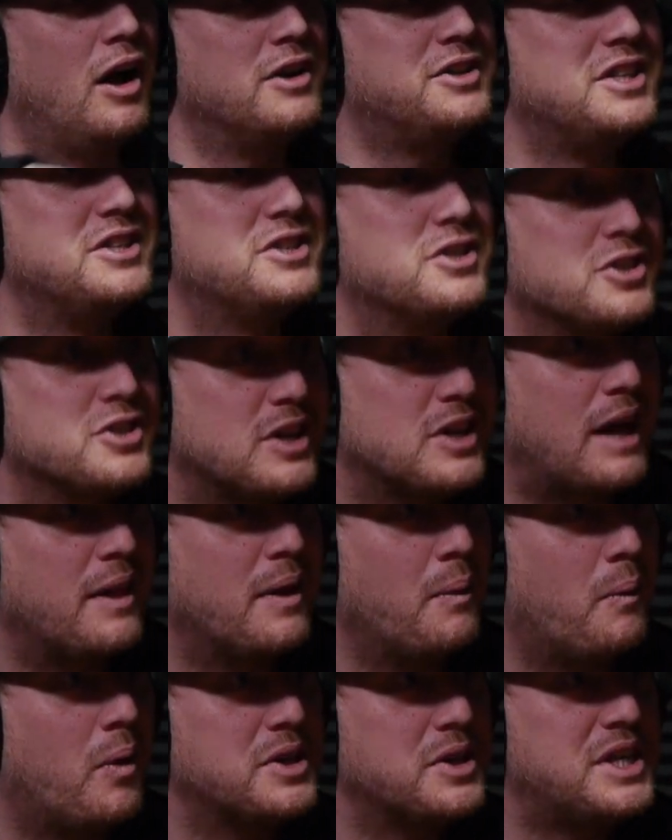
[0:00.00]
she's just sat
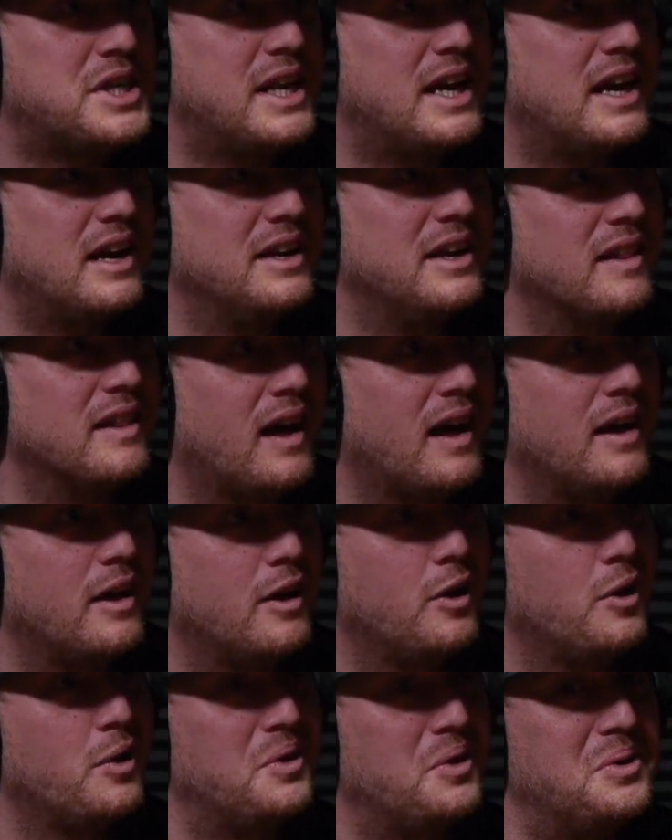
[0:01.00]
there watching it, and you're like,
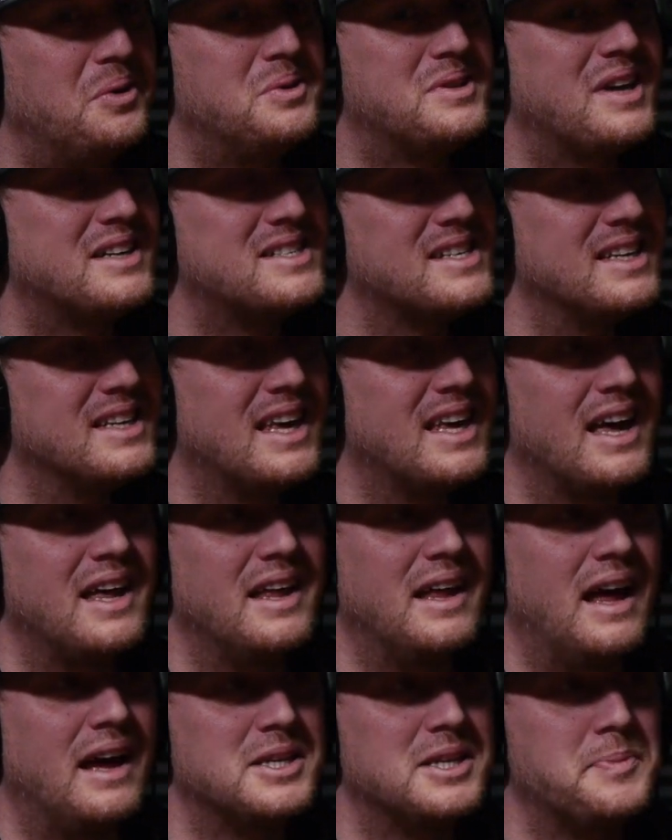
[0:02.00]
who's actually
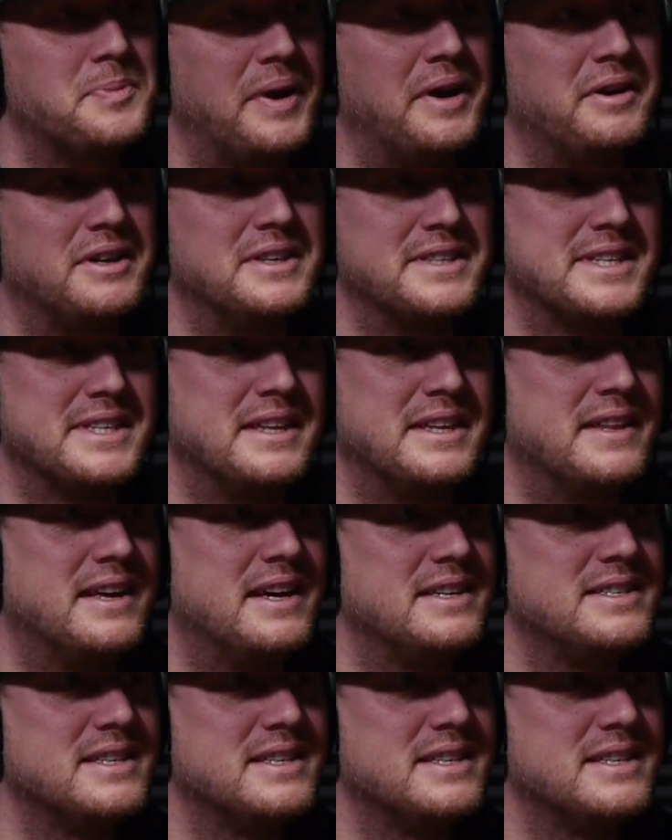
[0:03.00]
experiencing this?